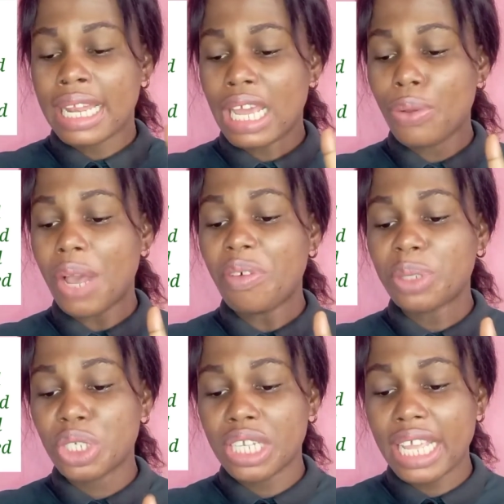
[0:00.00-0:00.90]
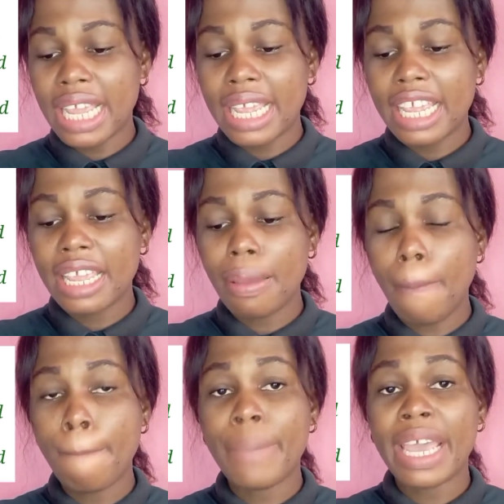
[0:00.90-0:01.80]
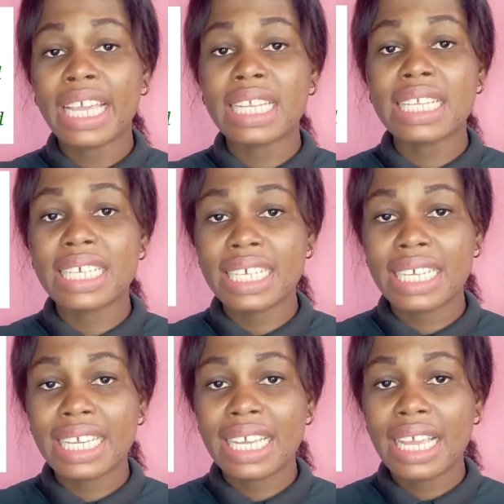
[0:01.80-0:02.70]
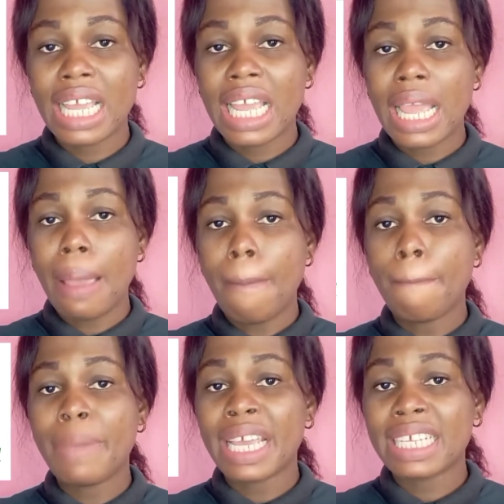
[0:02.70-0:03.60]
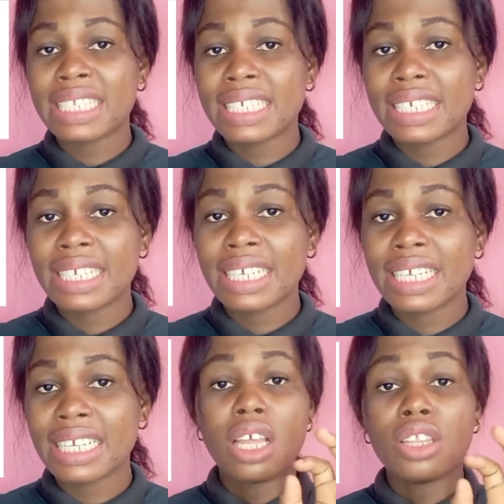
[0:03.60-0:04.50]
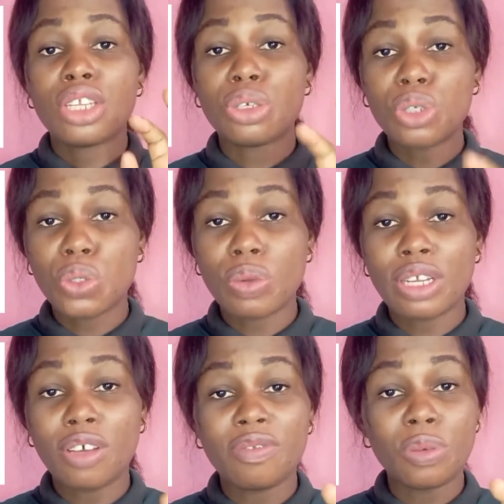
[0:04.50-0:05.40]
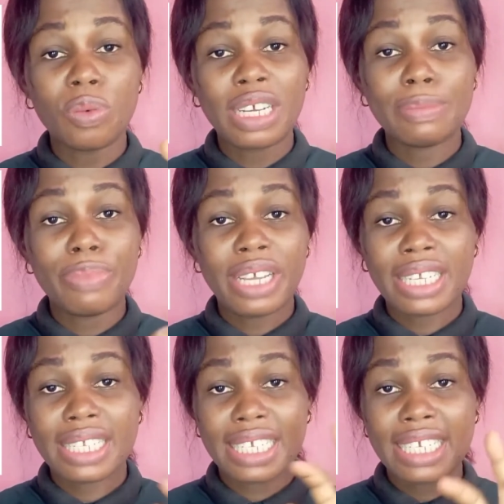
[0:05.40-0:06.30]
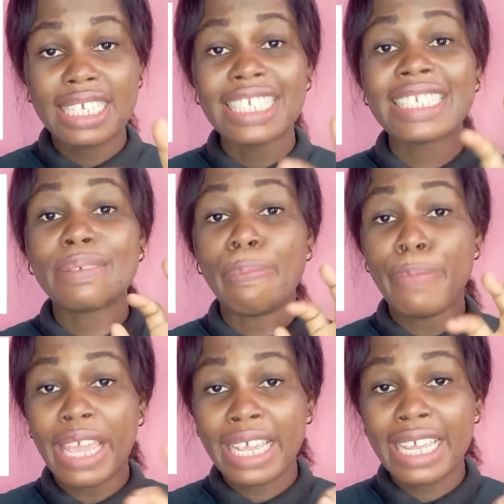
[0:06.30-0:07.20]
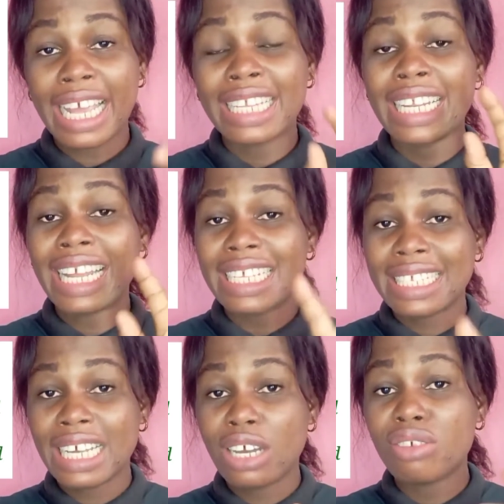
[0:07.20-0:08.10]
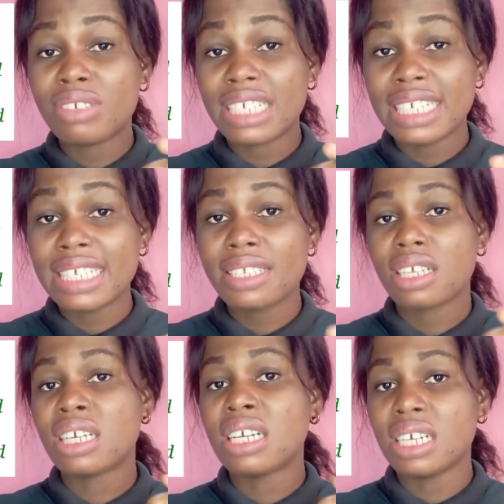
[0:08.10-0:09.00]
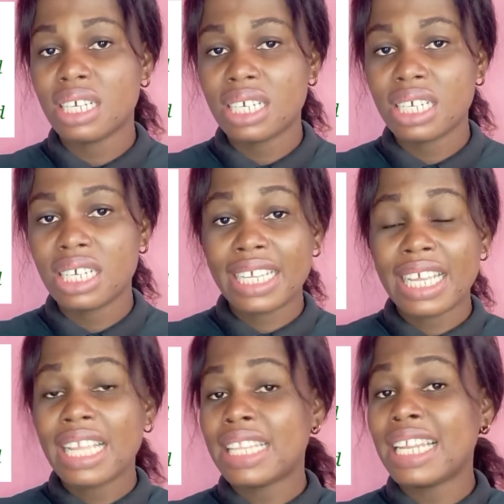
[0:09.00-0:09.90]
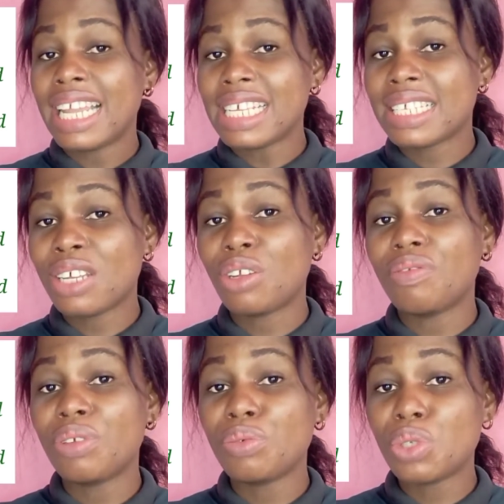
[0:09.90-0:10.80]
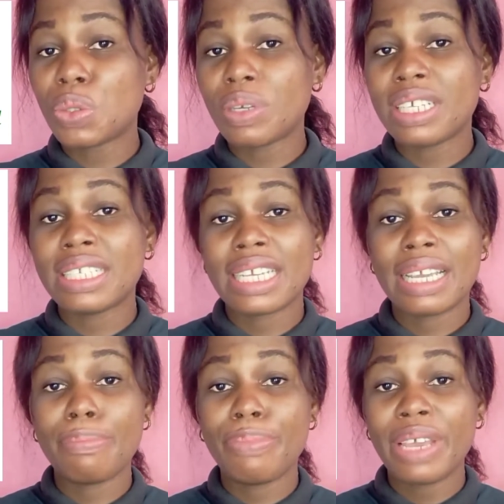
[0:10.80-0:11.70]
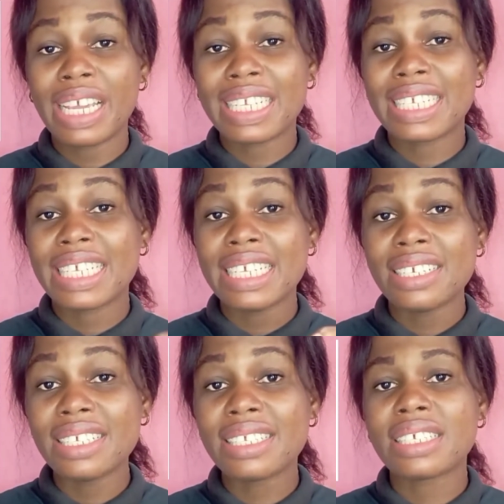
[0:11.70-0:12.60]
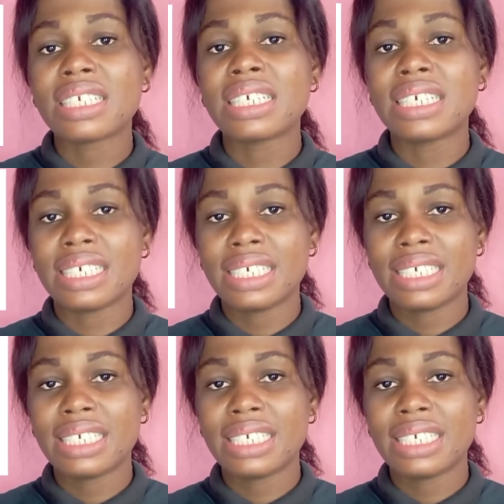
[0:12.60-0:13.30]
Now we have option A, begged. Begged. The root word of the word begged is beg, and the last sound is g. The last sound of the root word in begged is g.